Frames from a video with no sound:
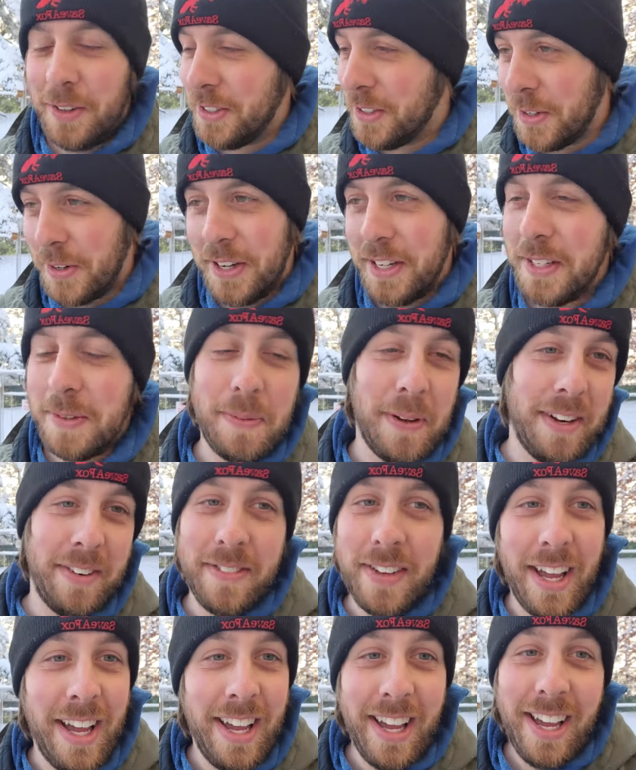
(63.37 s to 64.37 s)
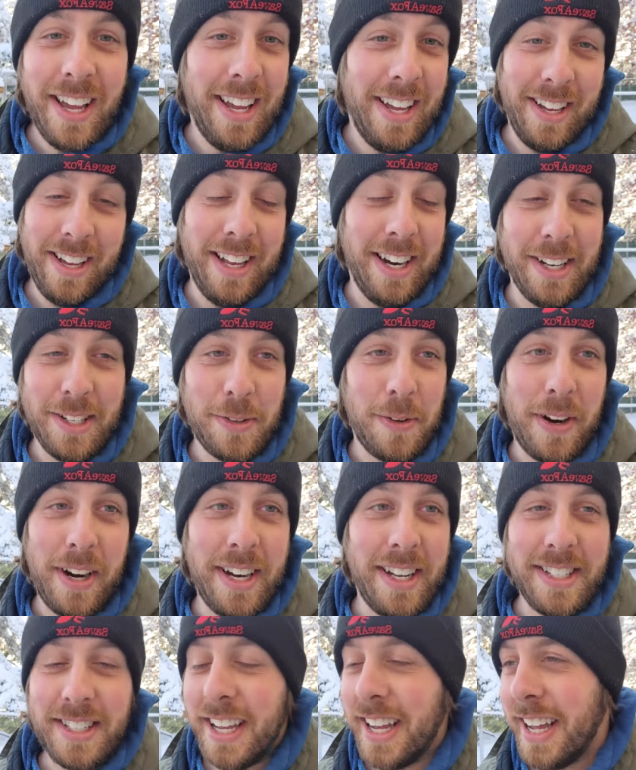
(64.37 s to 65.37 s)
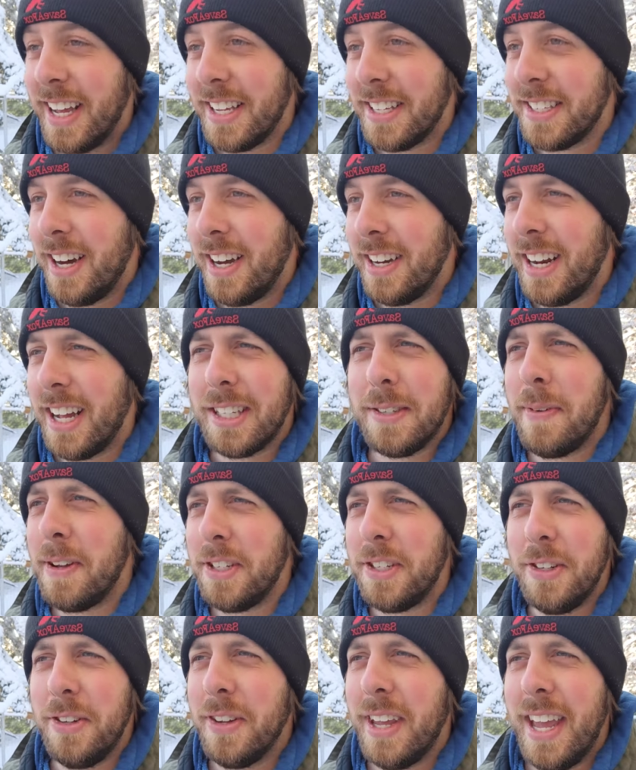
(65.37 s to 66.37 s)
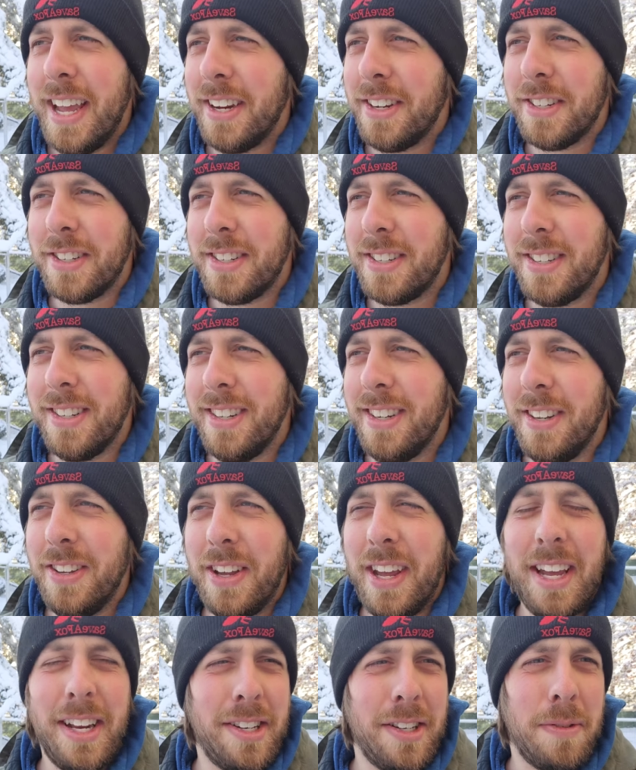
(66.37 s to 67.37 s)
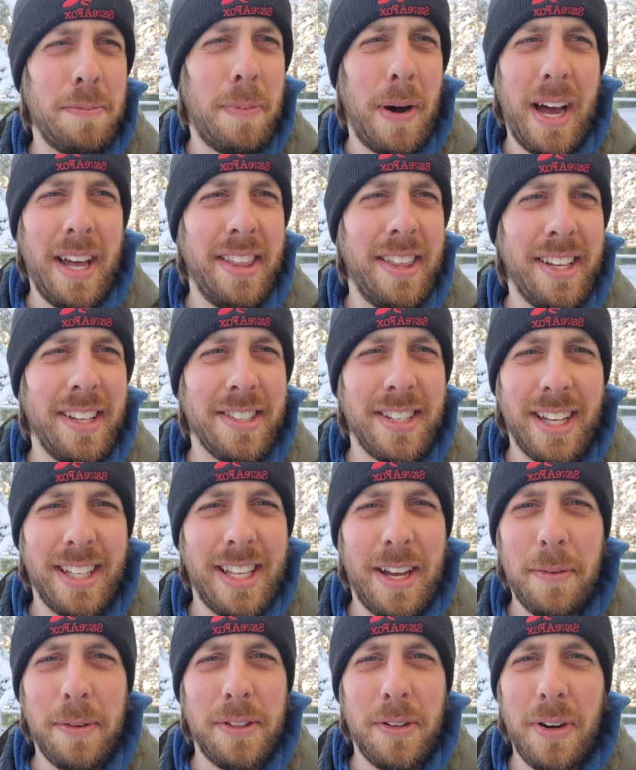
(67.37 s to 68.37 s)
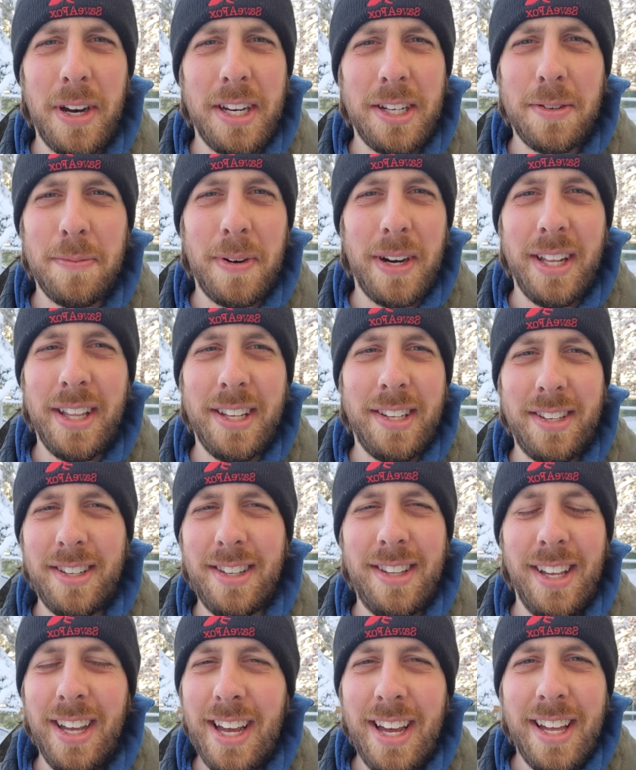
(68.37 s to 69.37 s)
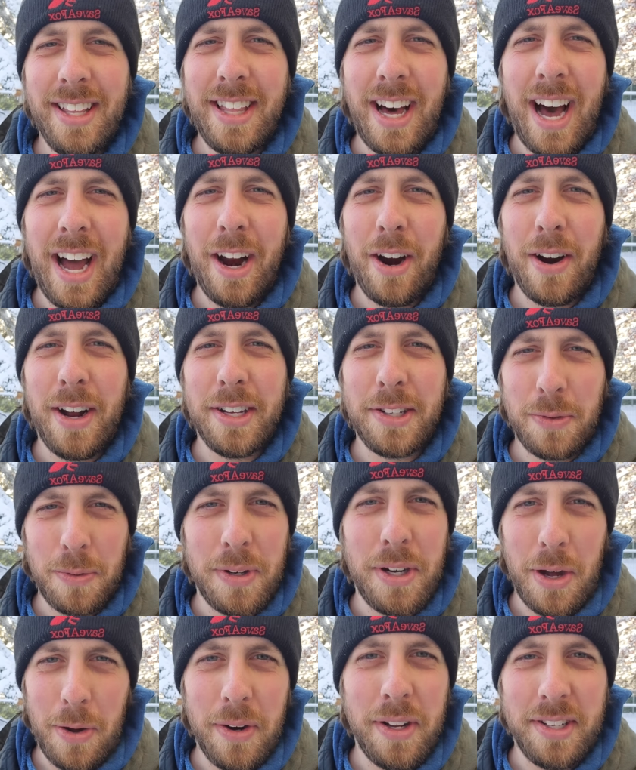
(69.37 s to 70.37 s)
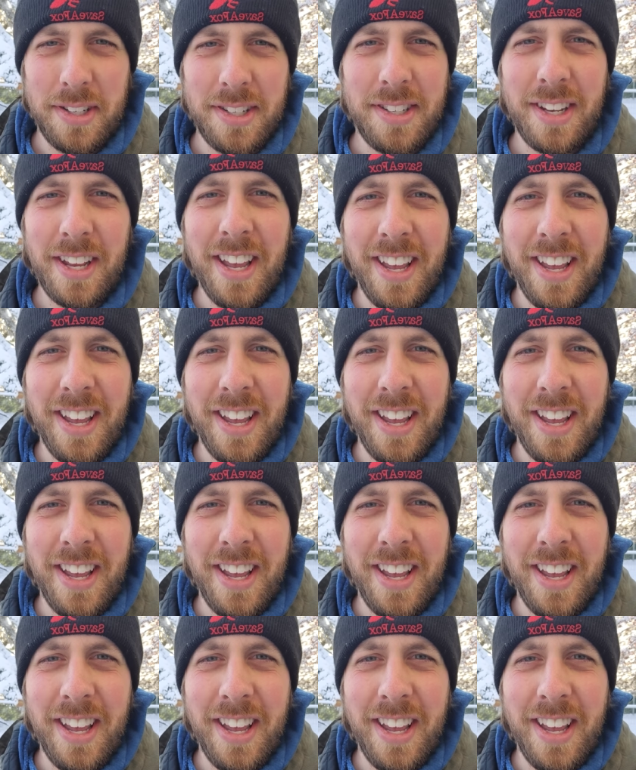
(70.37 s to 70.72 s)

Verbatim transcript: choice, but it is what it is, I guess. Uh, not to mention, you can't just you can't just buy things like that with donation money. That's, the IRS would notice.